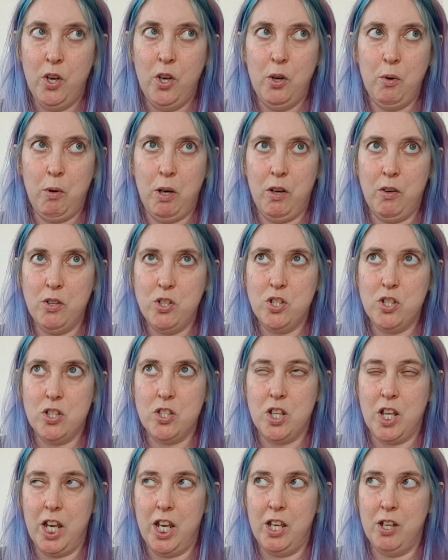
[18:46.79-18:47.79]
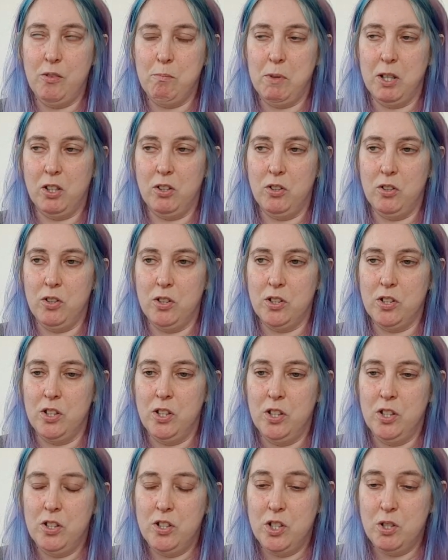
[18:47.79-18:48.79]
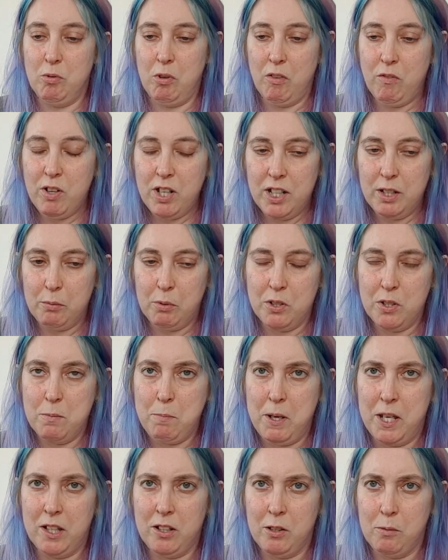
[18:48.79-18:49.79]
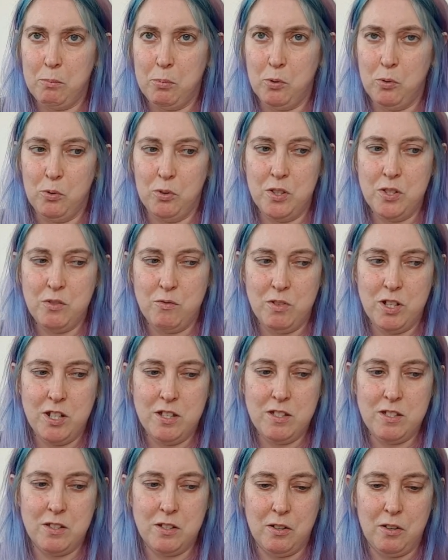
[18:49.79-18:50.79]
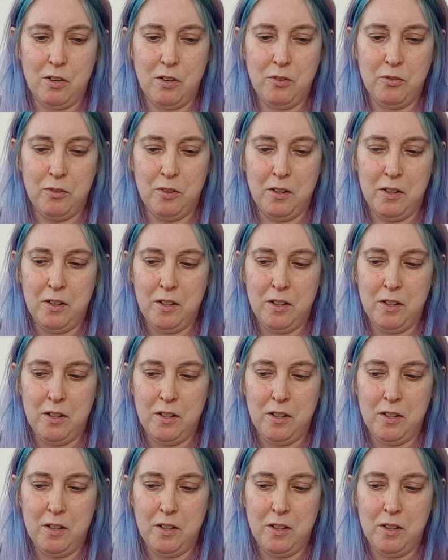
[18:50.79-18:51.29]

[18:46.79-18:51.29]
where I was just like, oh my God, do I really want to pick up all this Reese stuff?